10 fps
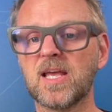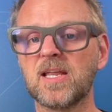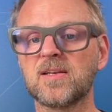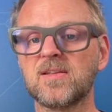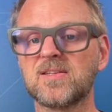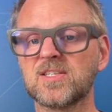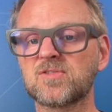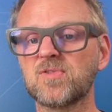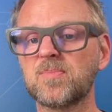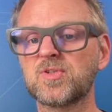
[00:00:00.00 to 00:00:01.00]
and the
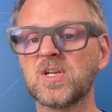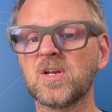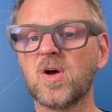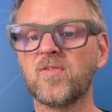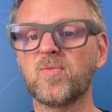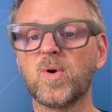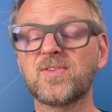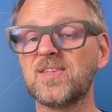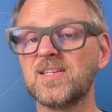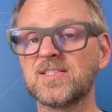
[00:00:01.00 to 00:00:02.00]
description of
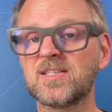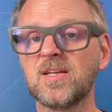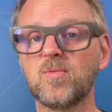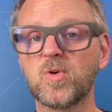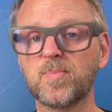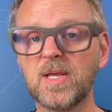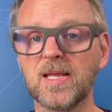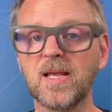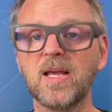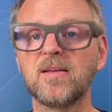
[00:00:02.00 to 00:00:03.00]
what these would be.